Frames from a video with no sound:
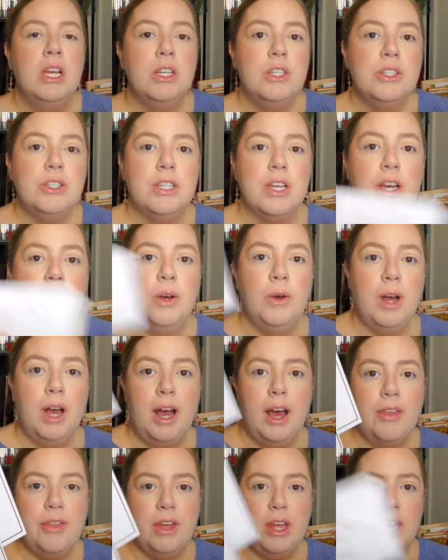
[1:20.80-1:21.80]
So
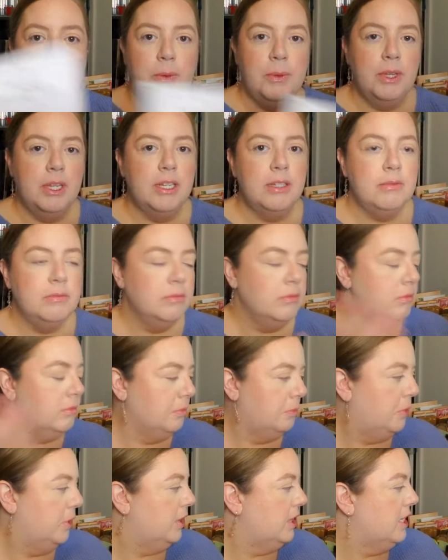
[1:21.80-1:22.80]
I thought I would
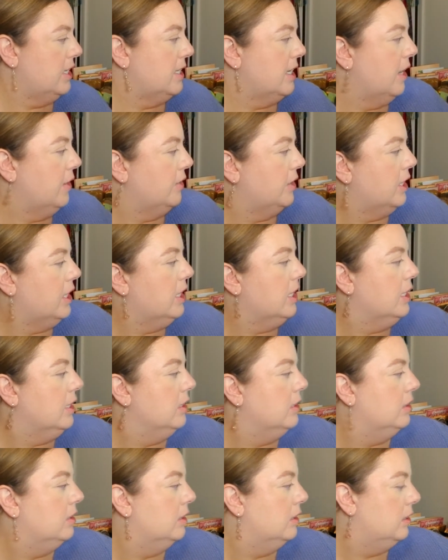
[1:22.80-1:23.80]
put these out there.
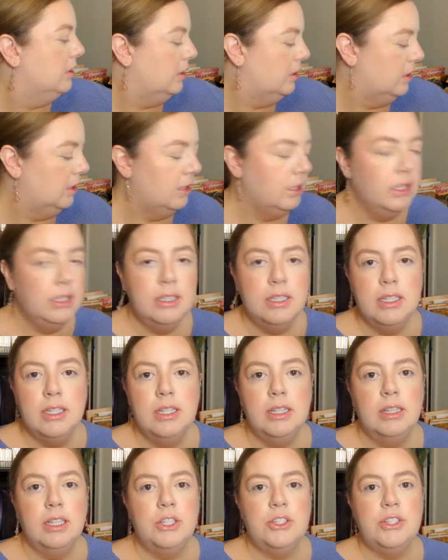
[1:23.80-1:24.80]

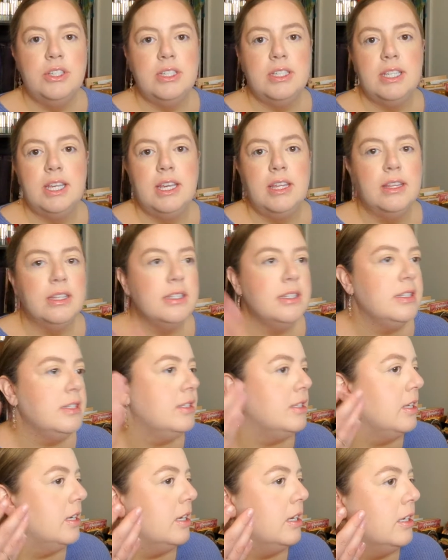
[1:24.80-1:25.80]
Let you see, this
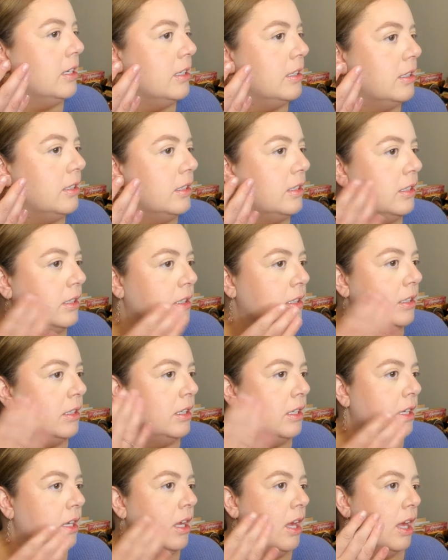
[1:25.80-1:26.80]
is a
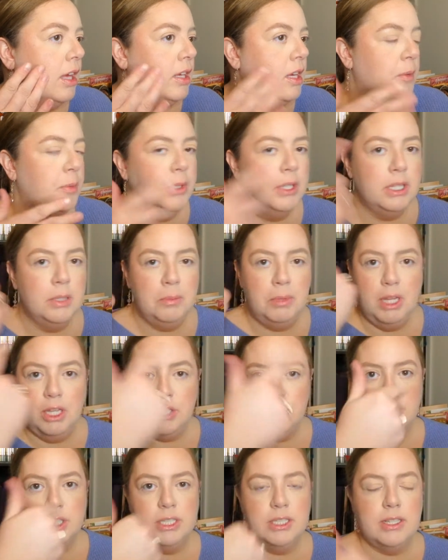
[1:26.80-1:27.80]
couple of the
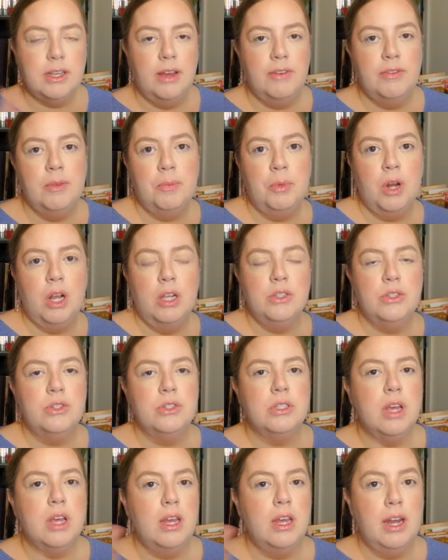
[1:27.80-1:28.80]
blushes. I have the
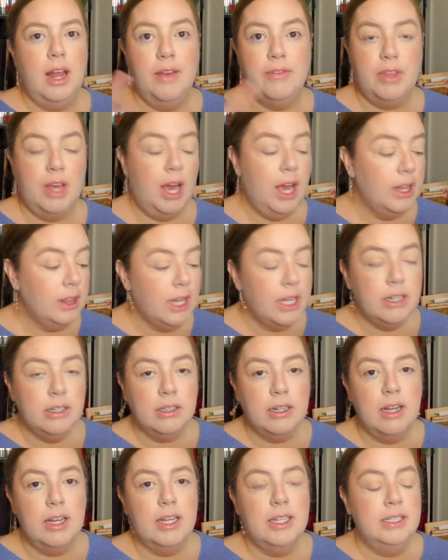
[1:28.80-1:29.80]
bronzers on, I have the
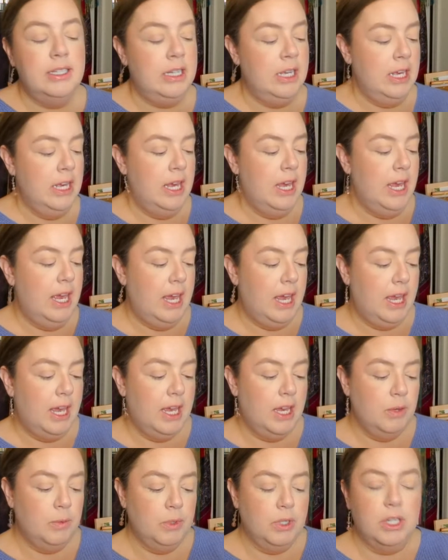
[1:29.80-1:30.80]
highlighter on,
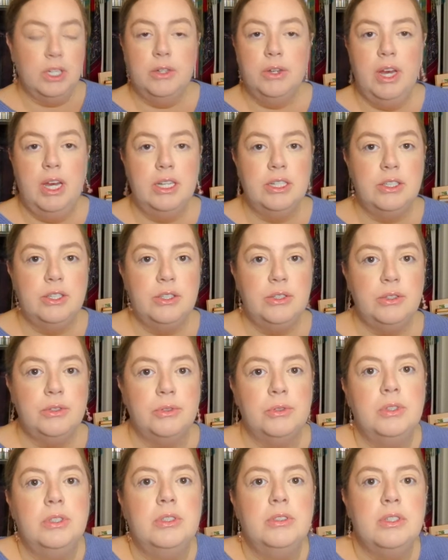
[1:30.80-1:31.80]
and we're gonna go ahead and
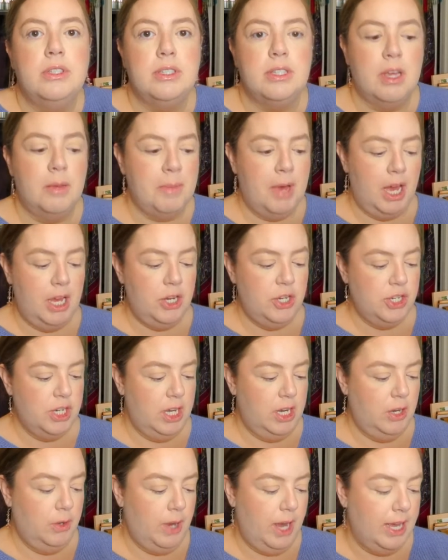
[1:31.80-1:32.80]
do some
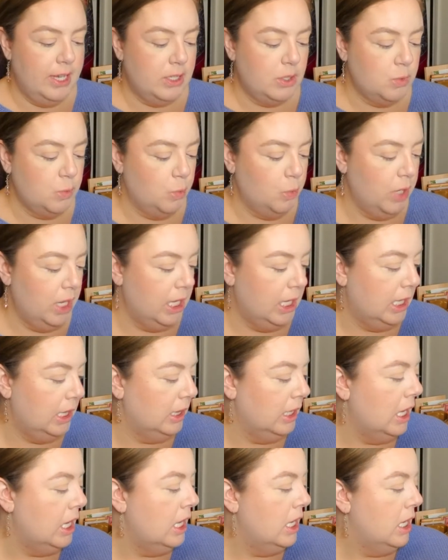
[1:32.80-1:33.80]
eyeshadow as well.